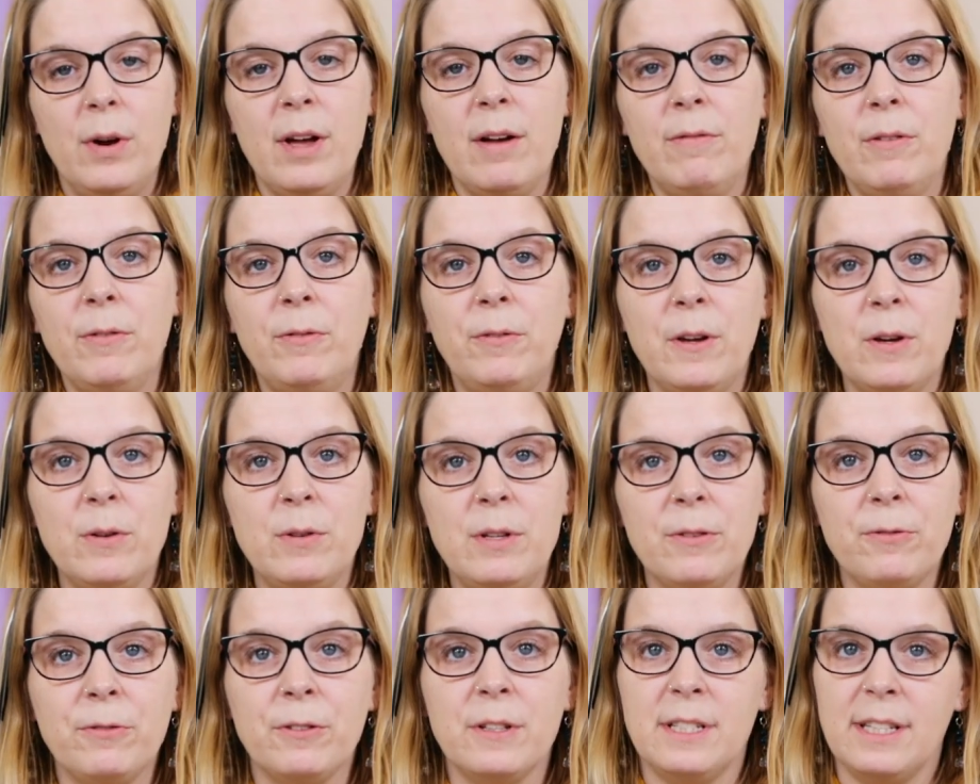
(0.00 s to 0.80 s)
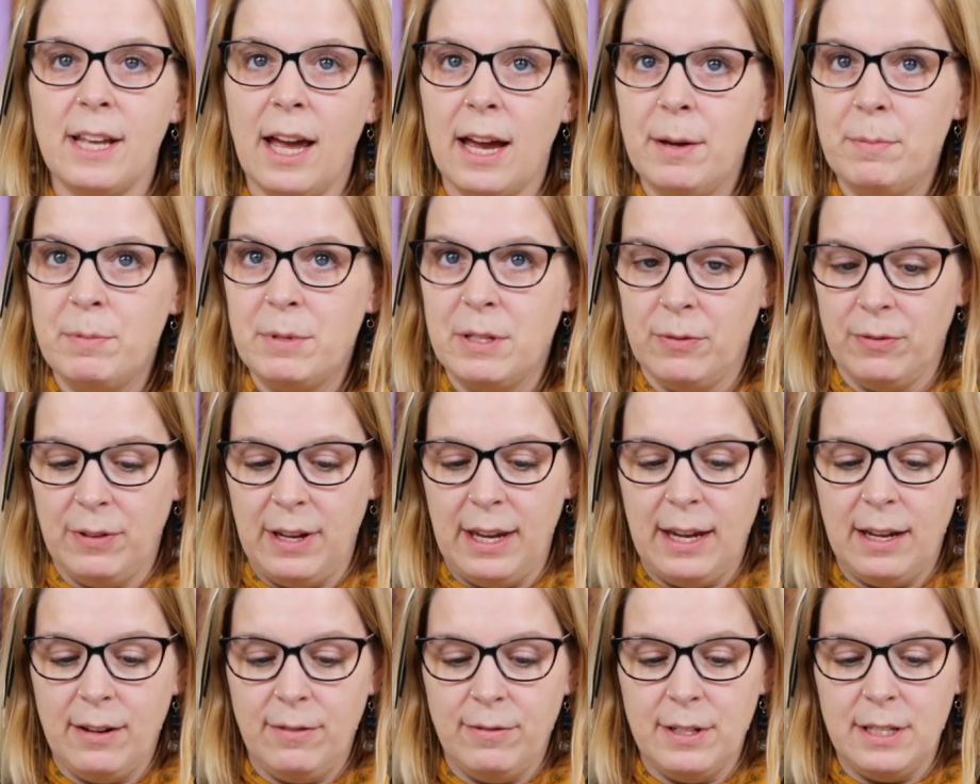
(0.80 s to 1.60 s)
We have a few different types of
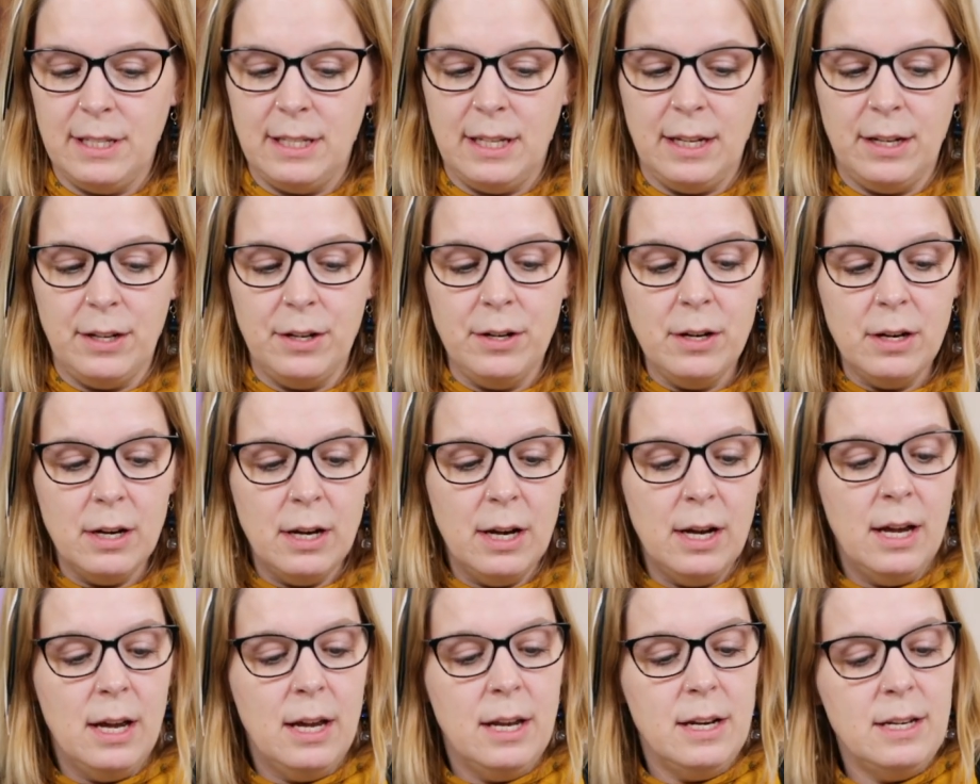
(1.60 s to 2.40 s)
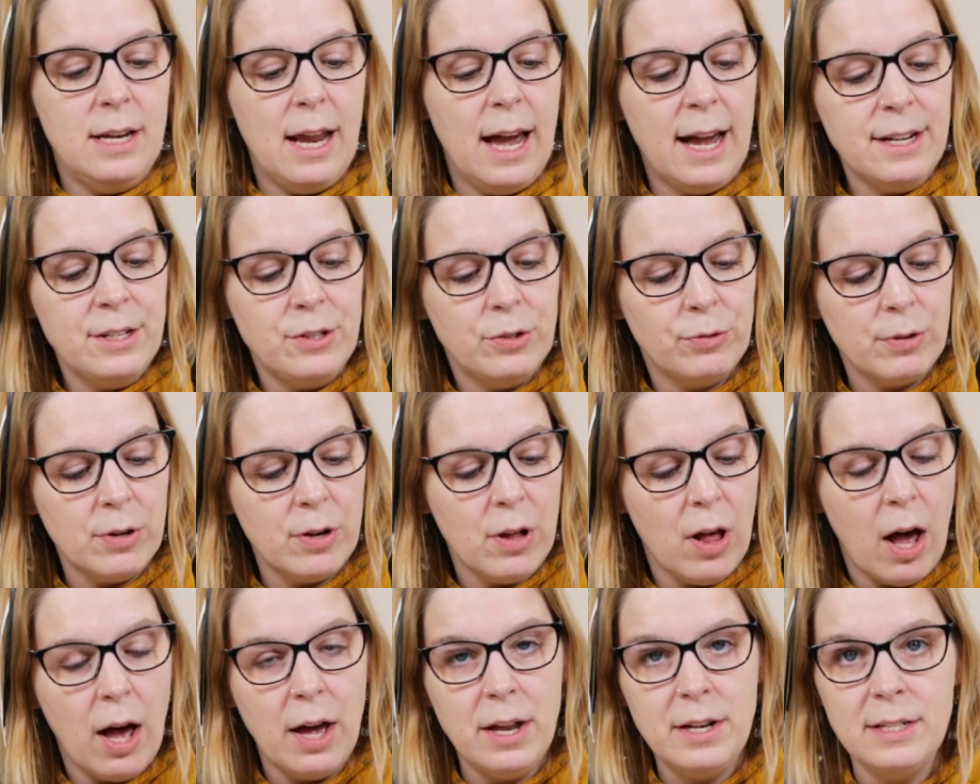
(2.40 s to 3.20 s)
canvas here:
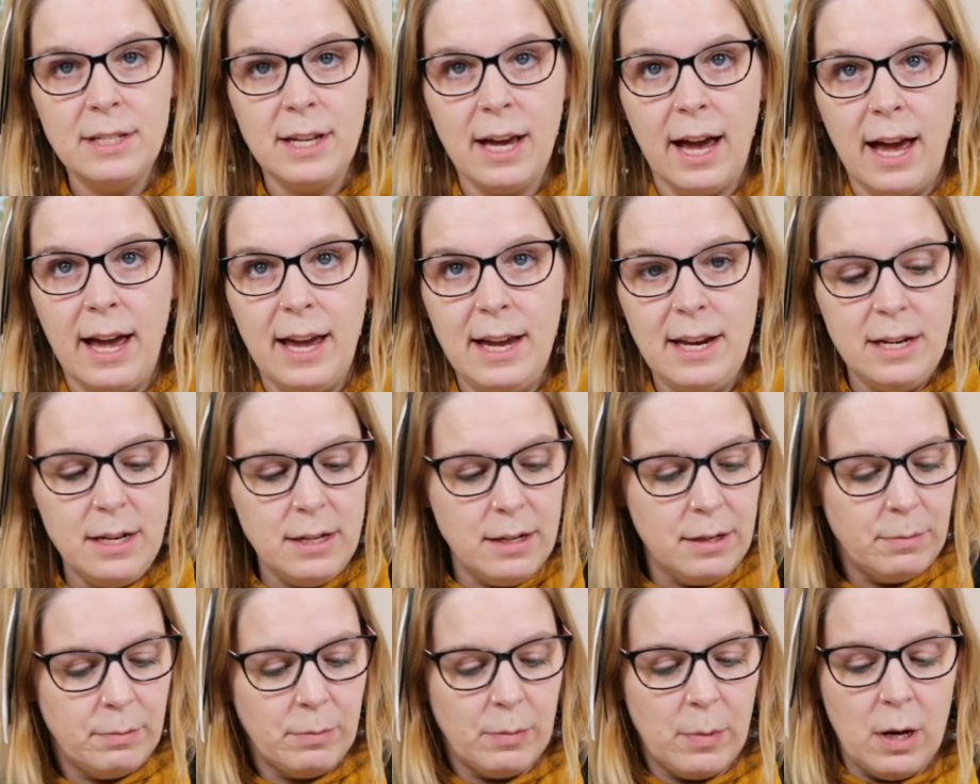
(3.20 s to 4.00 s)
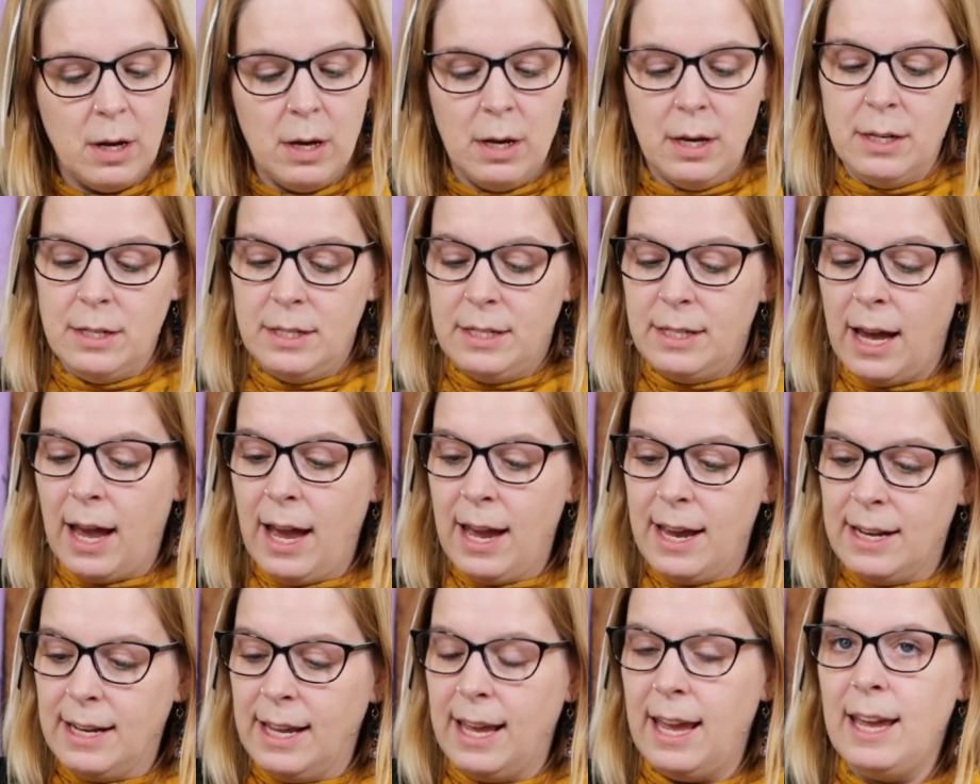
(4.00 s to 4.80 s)
natural undyed,
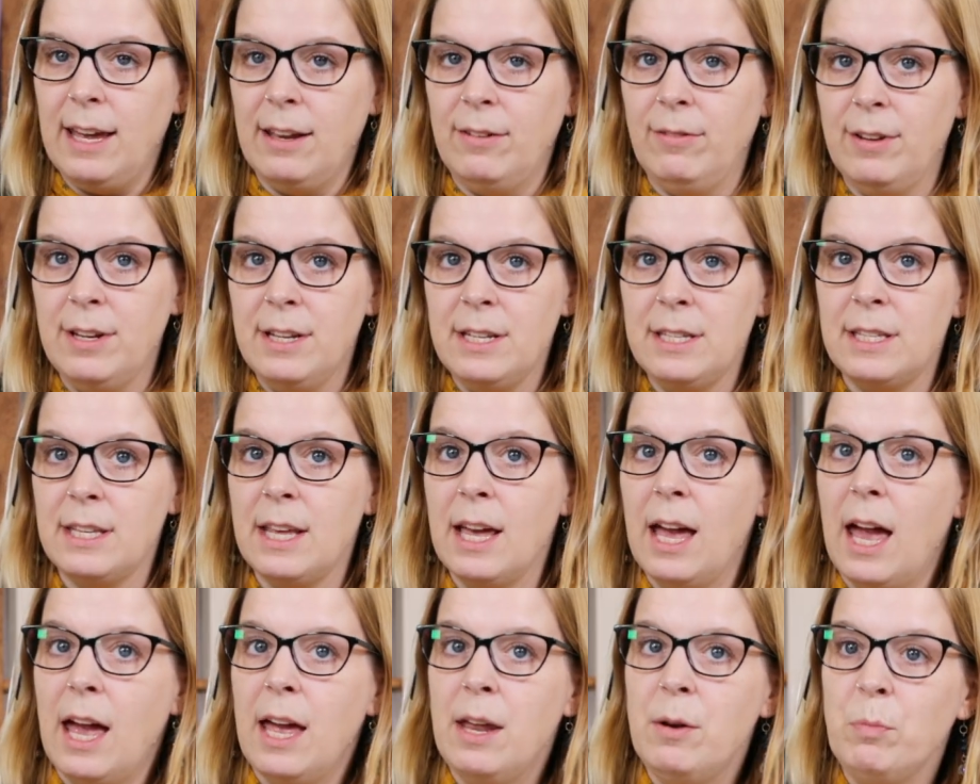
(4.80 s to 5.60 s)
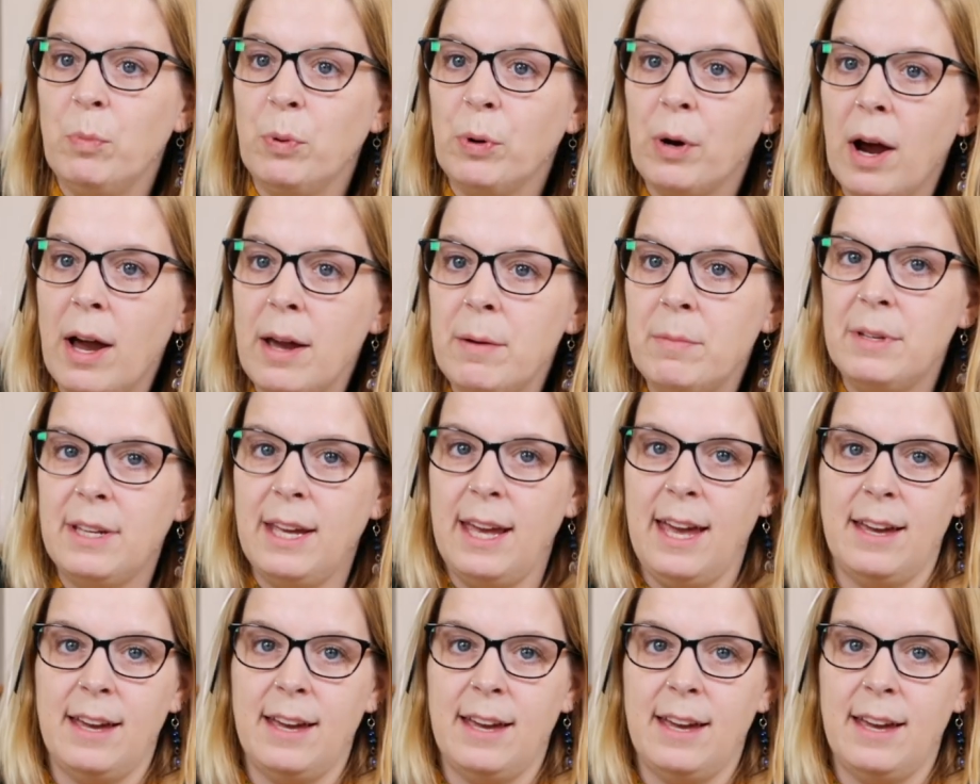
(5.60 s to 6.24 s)
dyed canvas, and primed